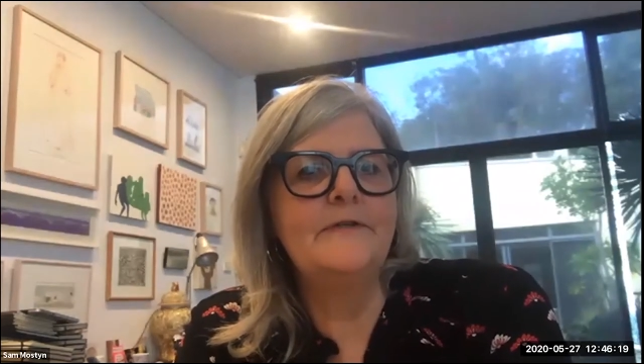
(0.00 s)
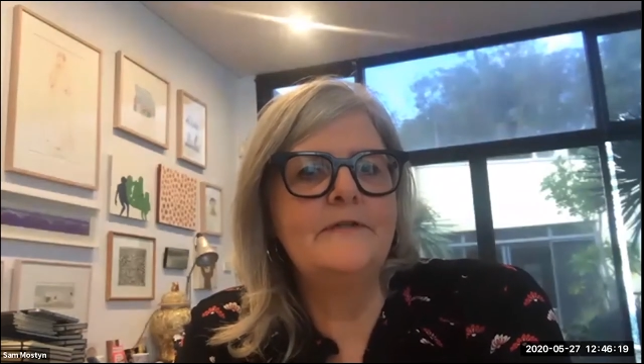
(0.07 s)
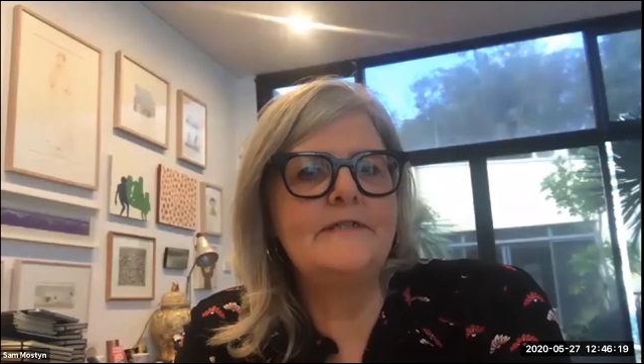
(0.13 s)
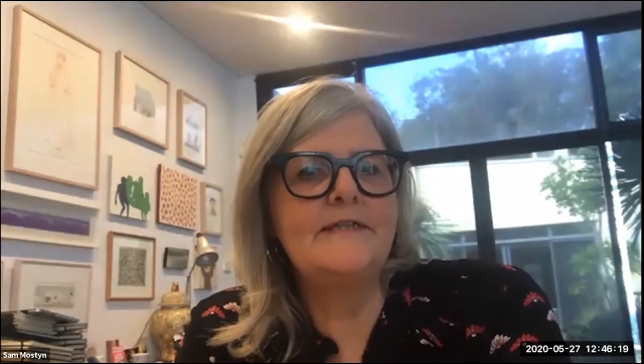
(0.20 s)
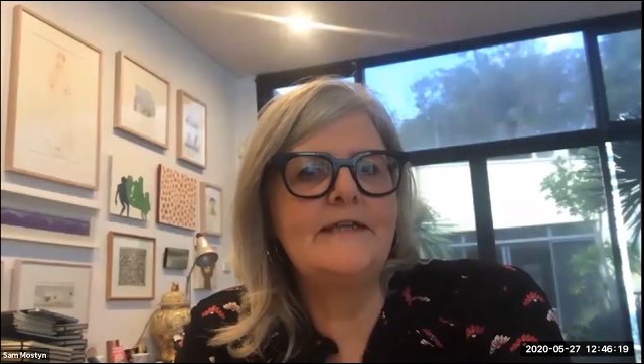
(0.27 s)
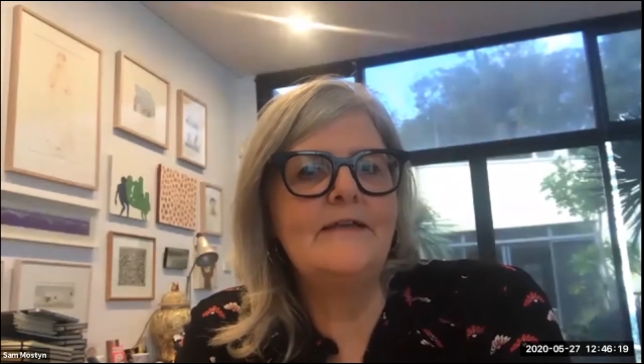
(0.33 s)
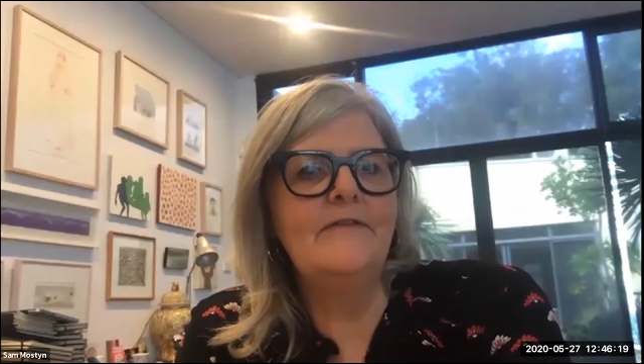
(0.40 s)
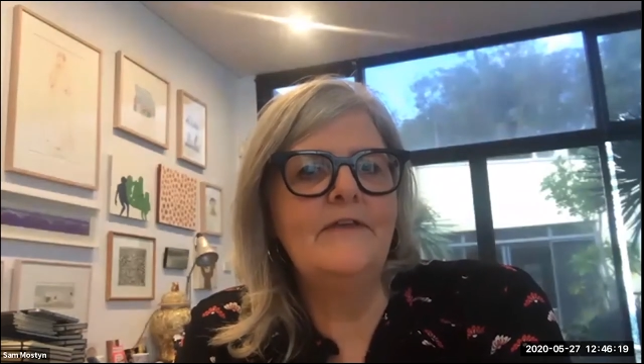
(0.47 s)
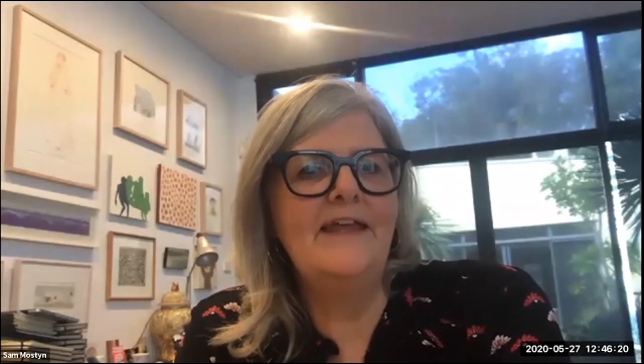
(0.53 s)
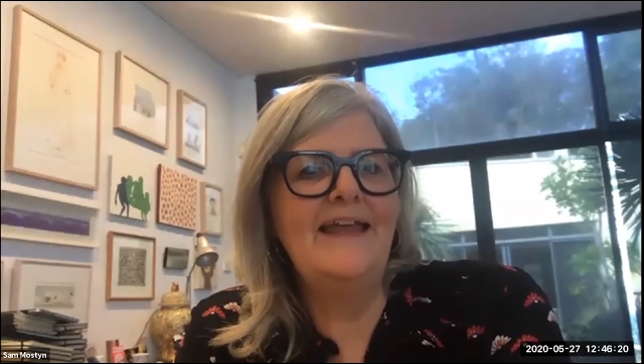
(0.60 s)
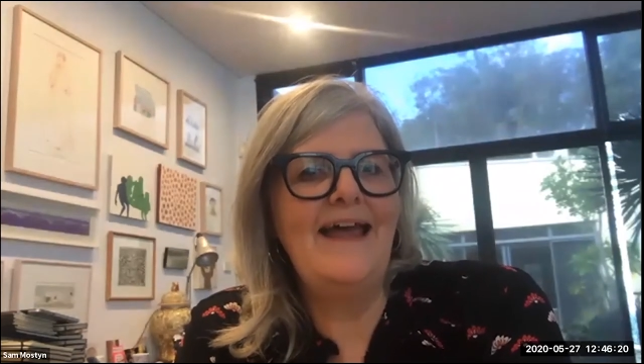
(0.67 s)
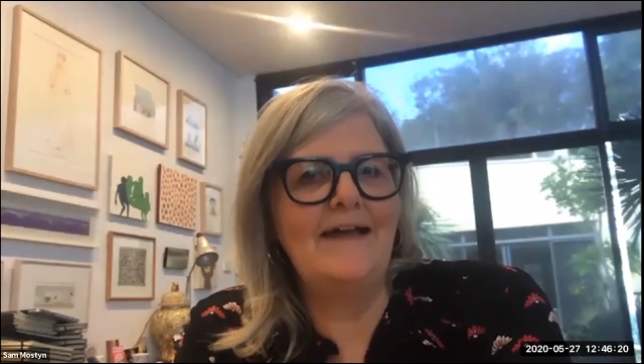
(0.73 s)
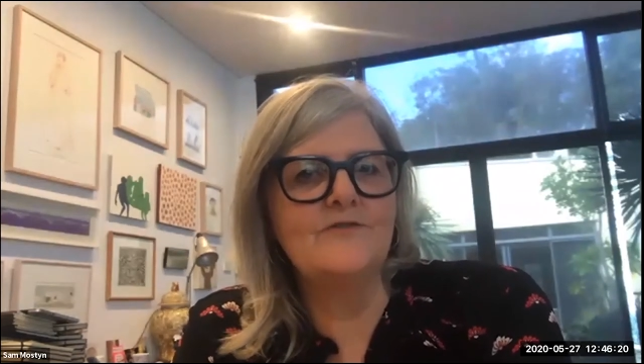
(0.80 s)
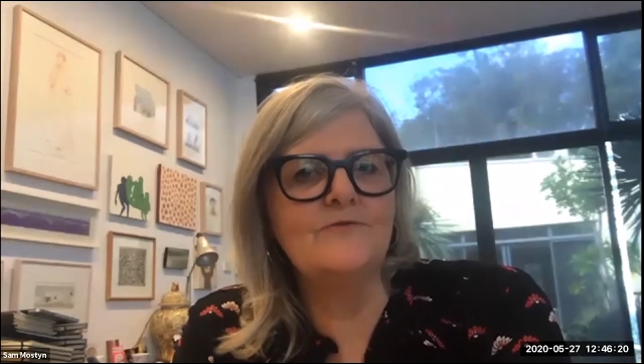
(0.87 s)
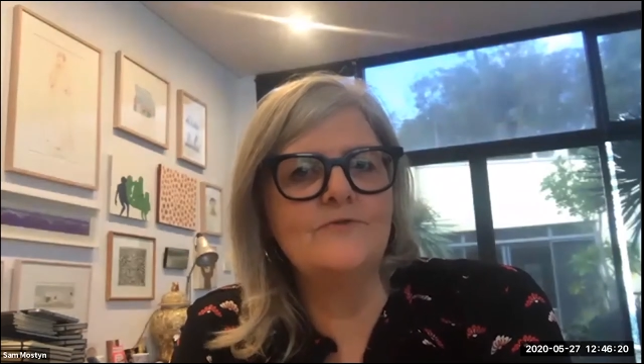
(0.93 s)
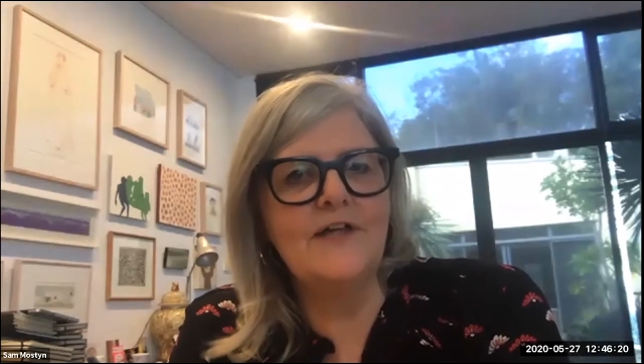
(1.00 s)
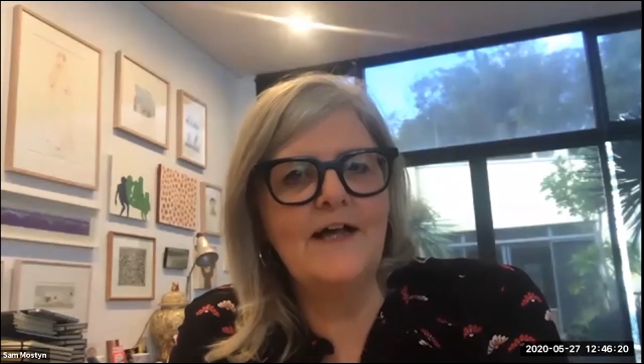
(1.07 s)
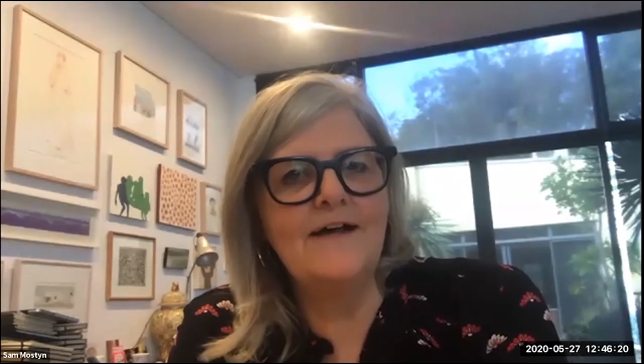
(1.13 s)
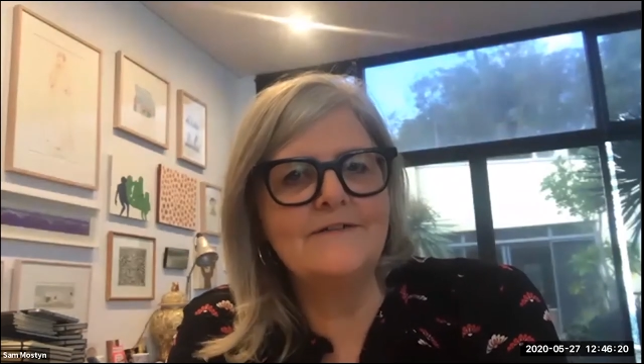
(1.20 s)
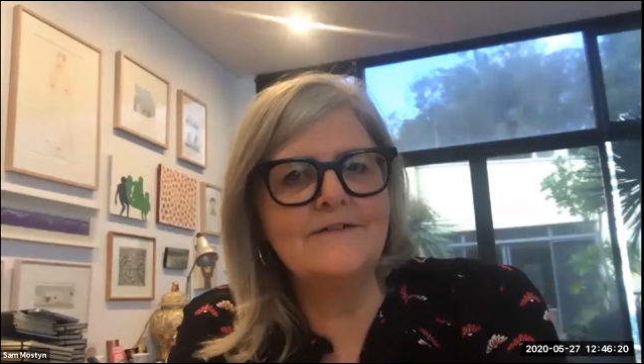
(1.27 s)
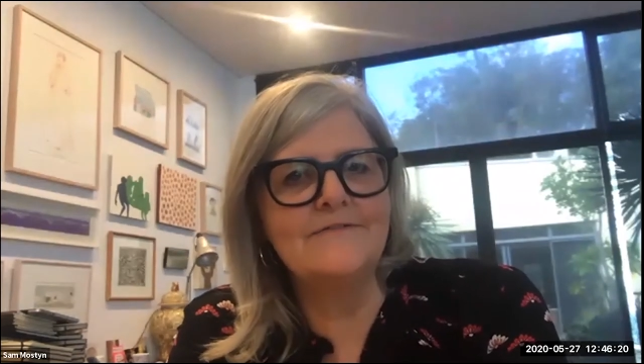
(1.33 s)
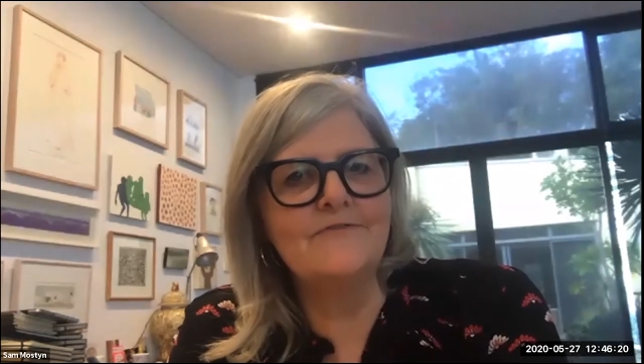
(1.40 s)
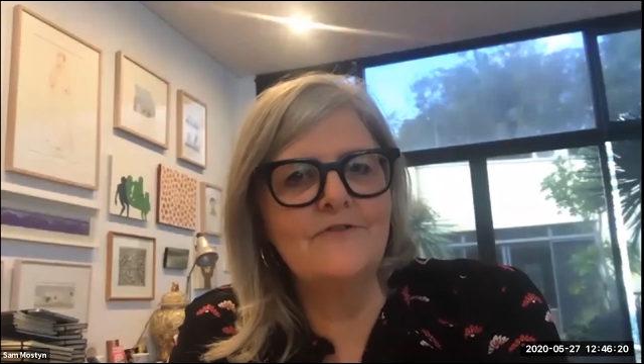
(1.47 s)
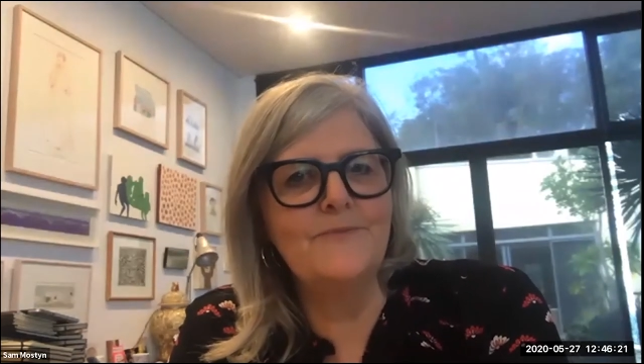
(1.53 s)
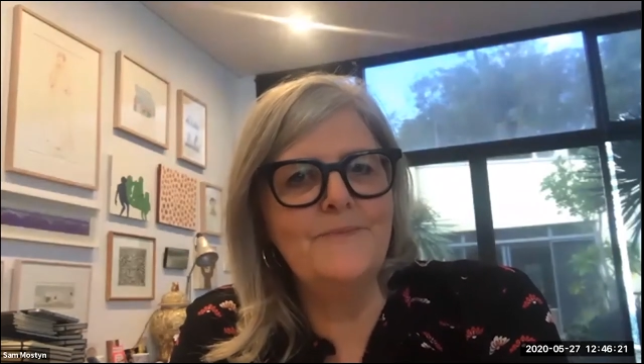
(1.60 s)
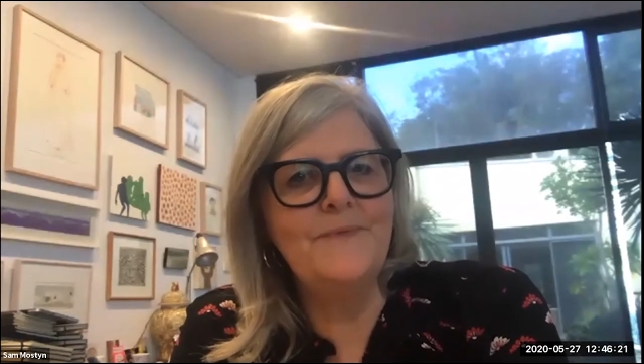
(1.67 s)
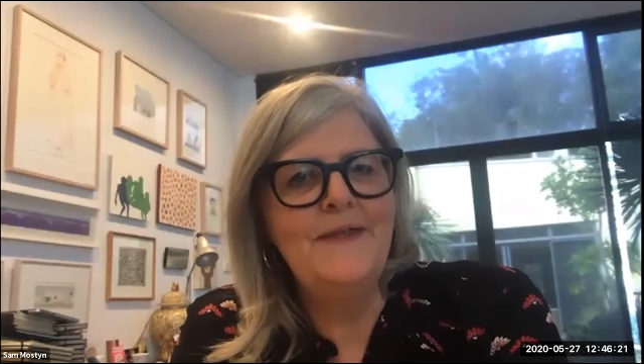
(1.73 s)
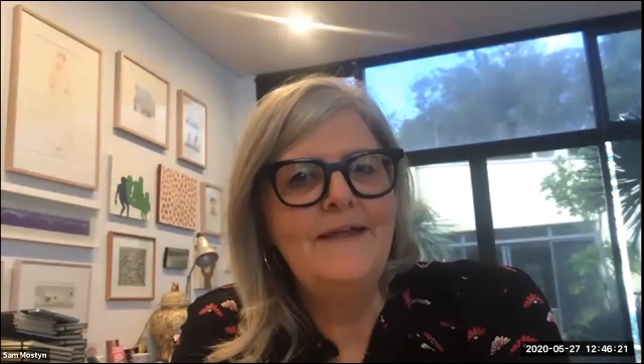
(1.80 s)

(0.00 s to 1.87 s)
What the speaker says: see the actual data from